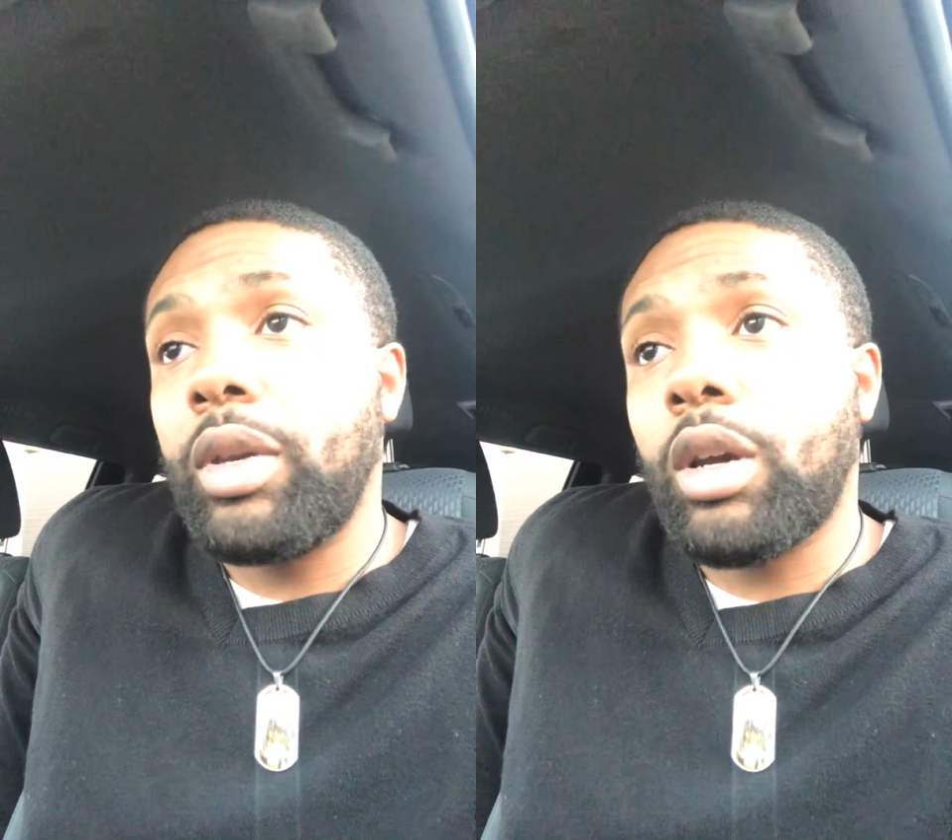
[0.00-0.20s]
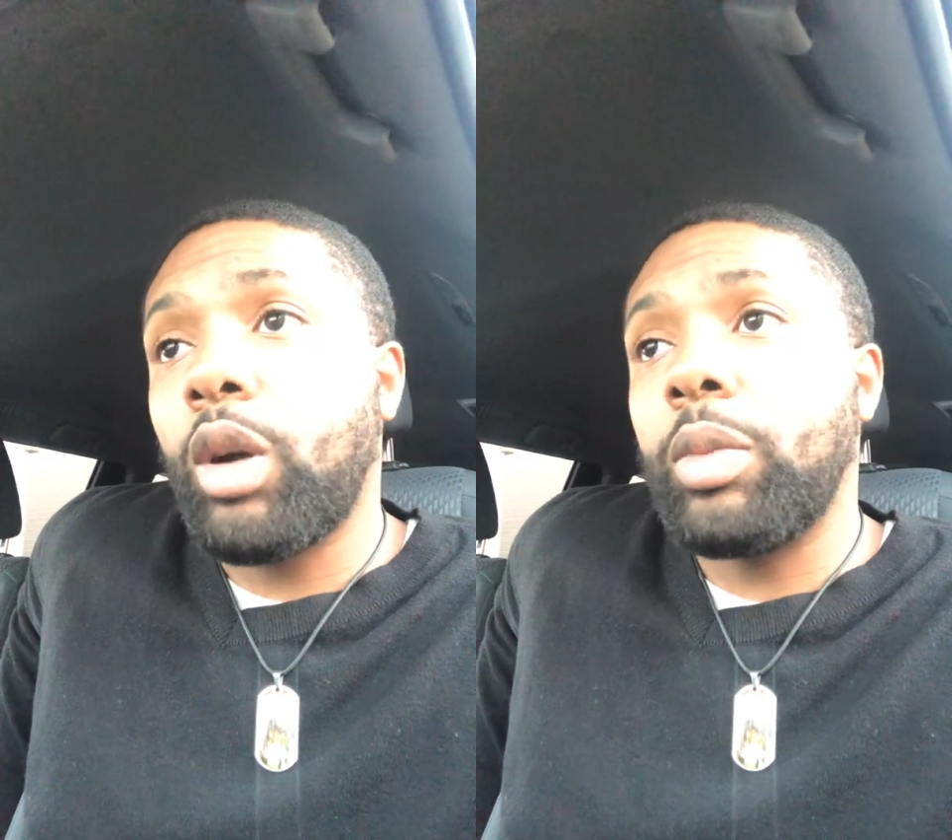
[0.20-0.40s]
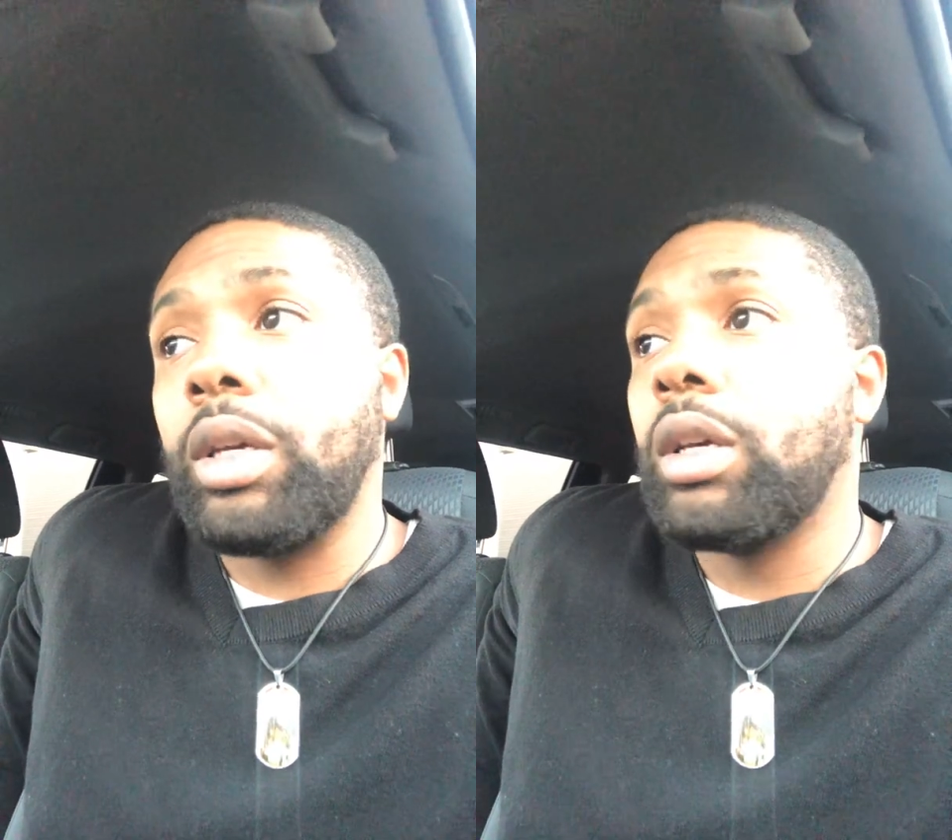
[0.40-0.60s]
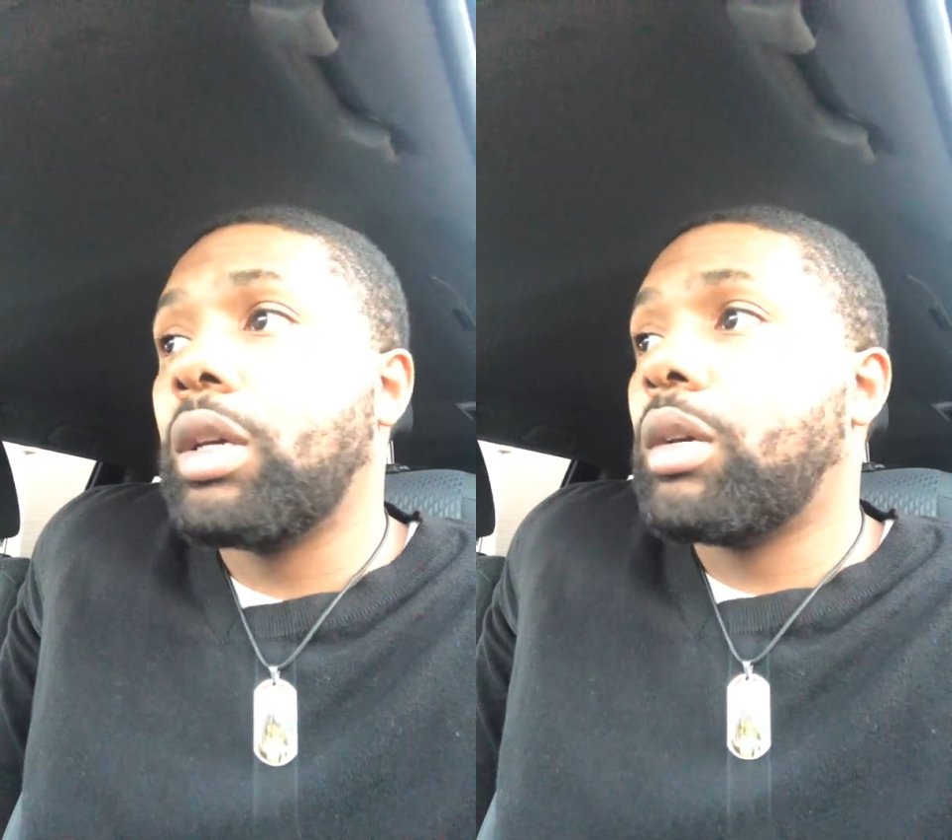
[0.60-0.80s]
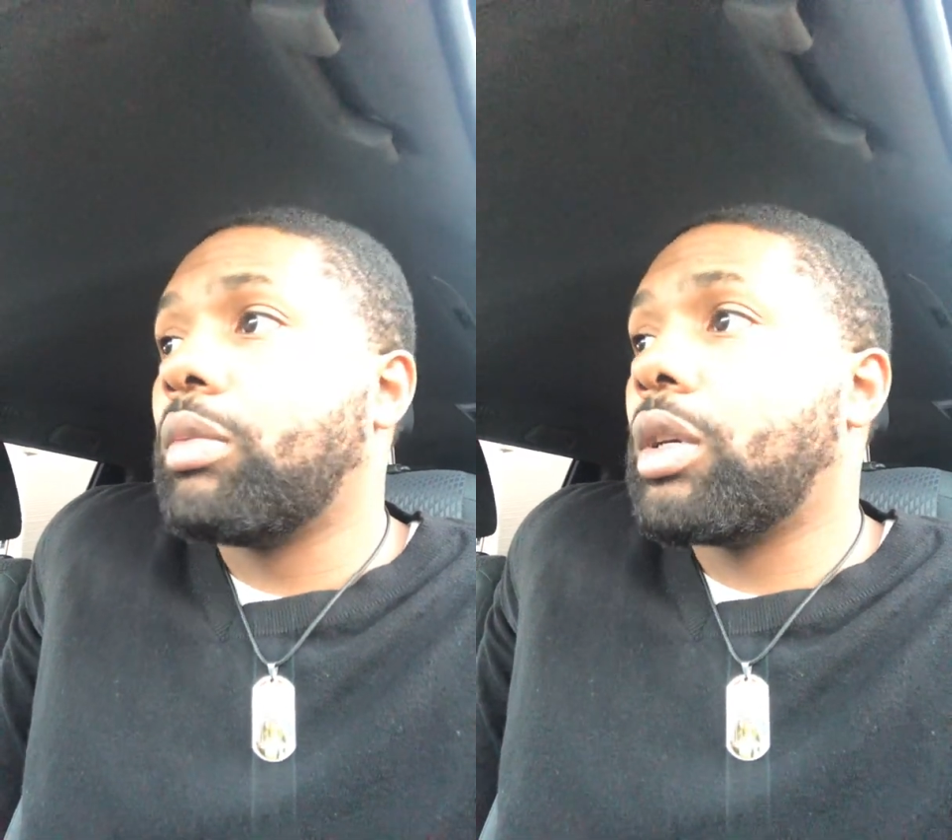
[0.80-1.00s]
Kobe,
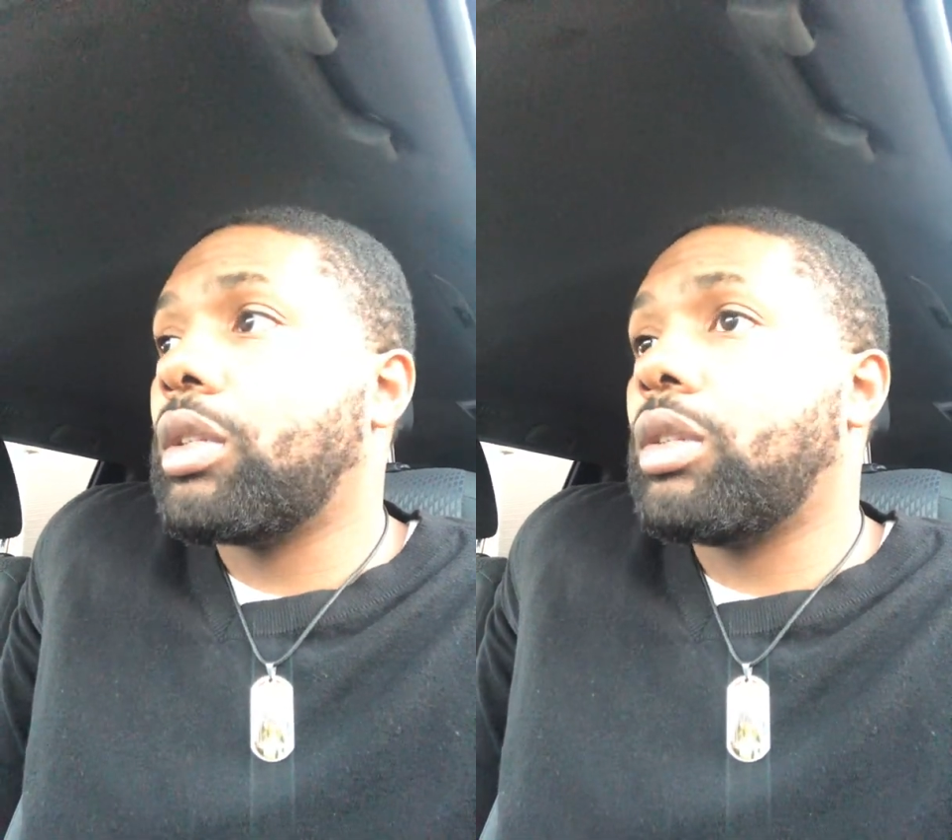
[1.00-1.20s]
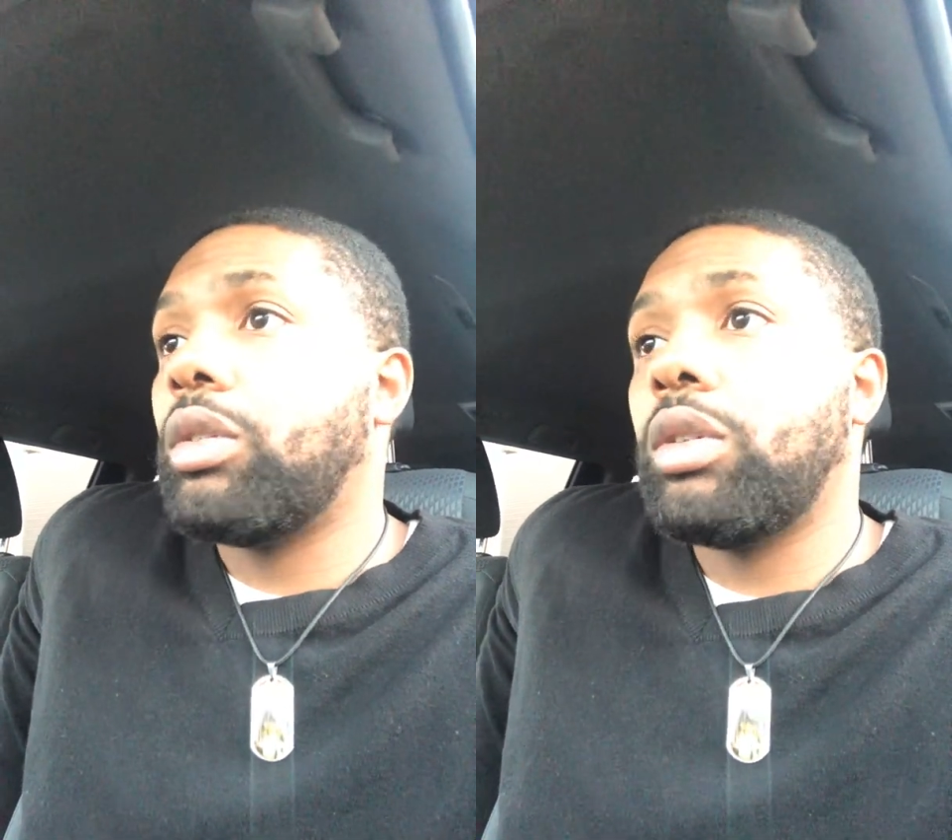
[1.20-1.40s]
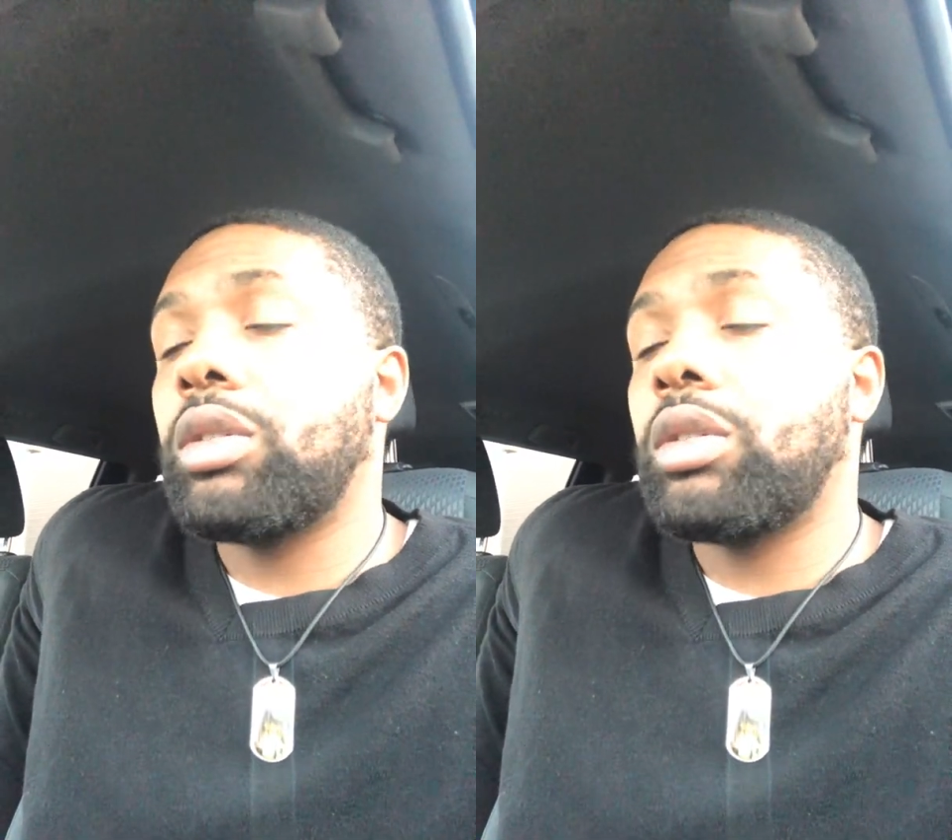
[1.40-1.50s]
but you